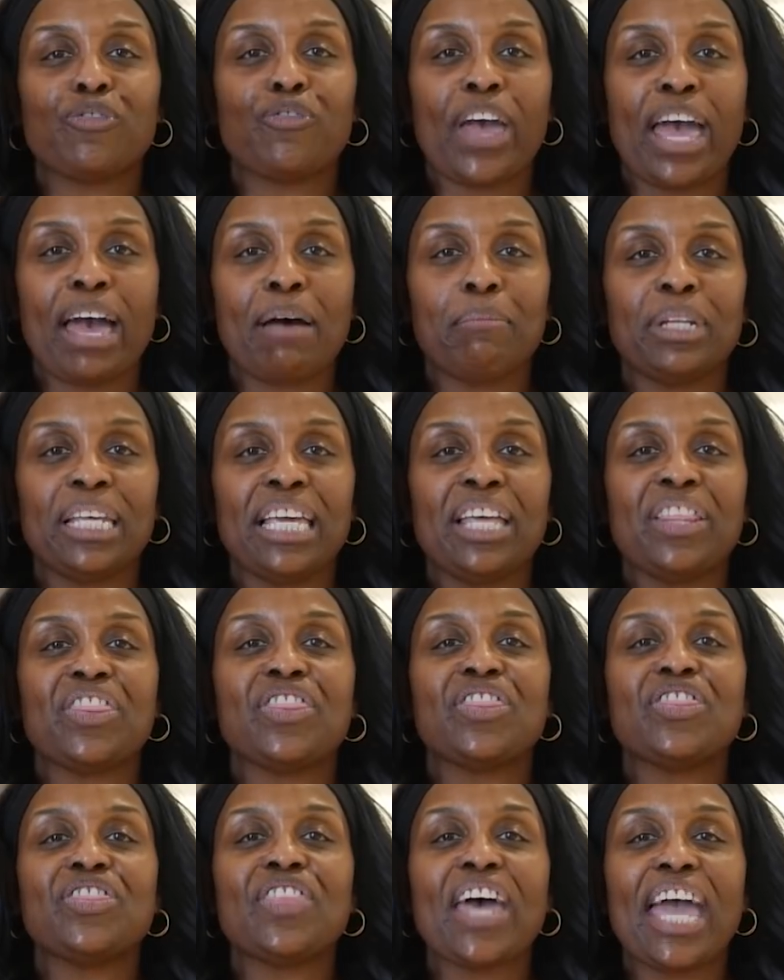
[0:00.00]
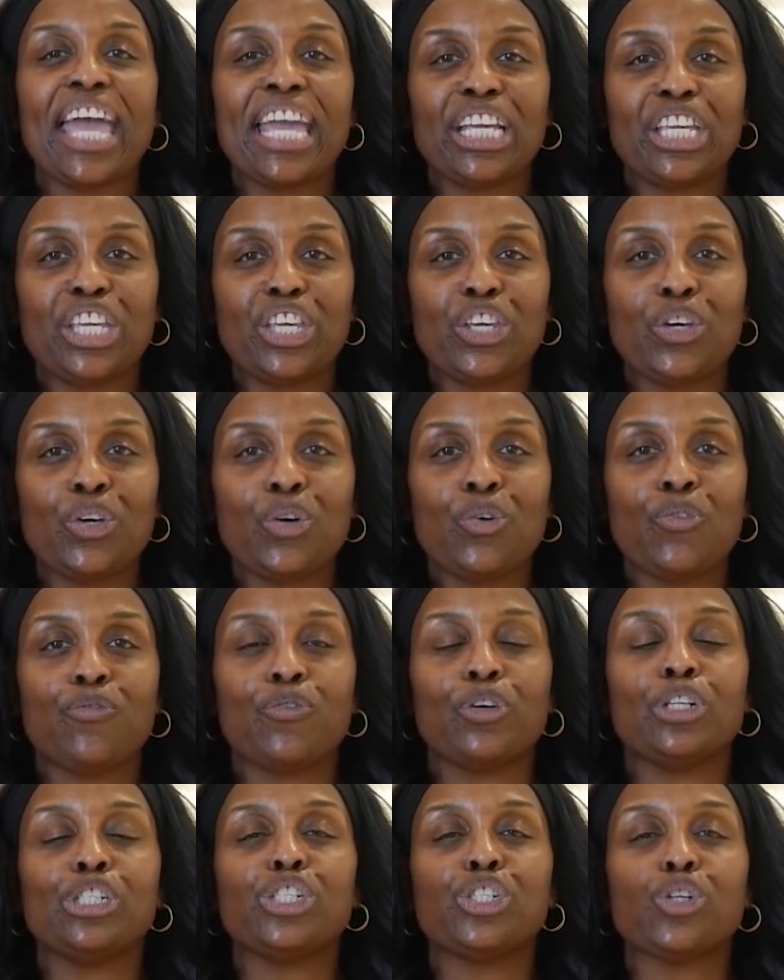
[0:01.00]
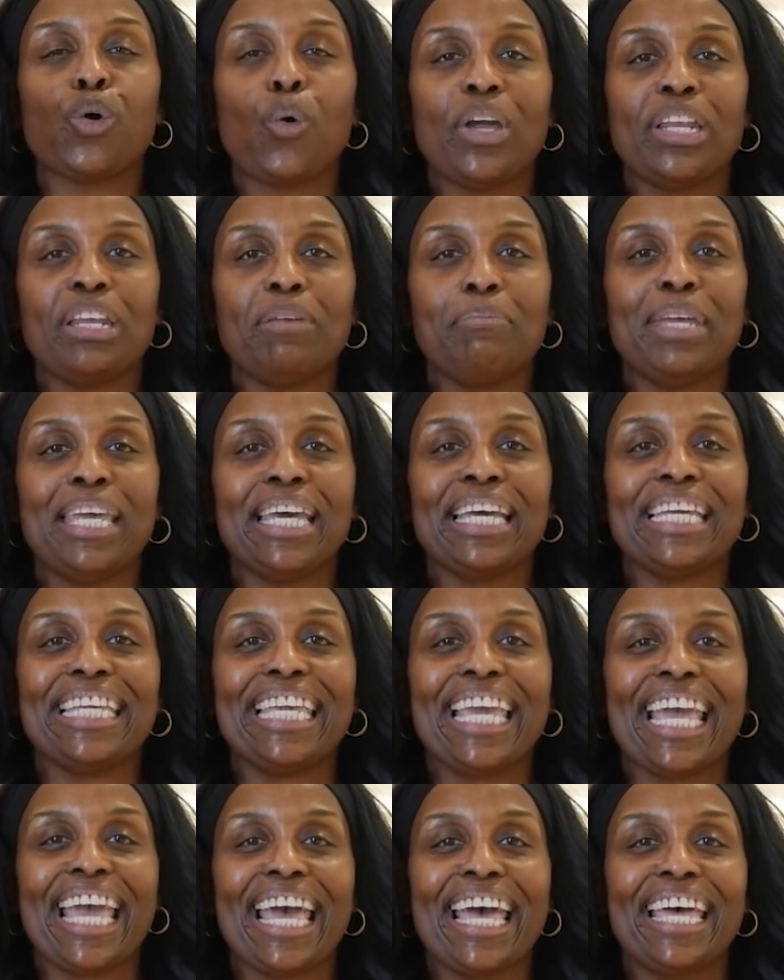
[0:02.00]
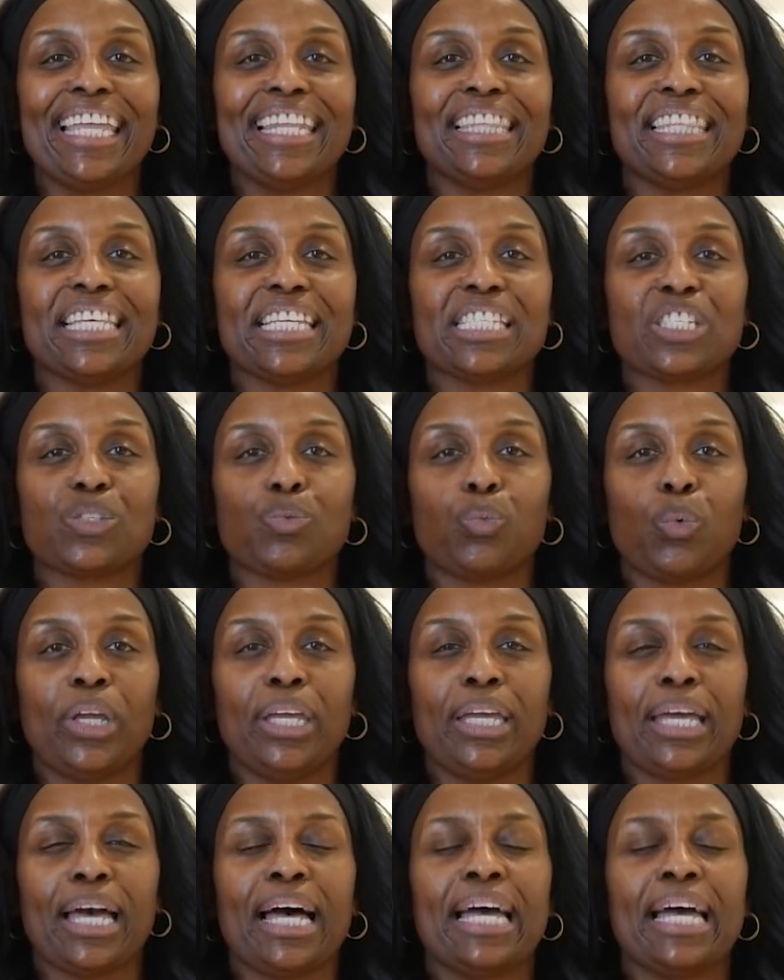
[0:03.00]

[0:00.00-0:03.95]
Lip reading: family. Thank you for joining me again this week.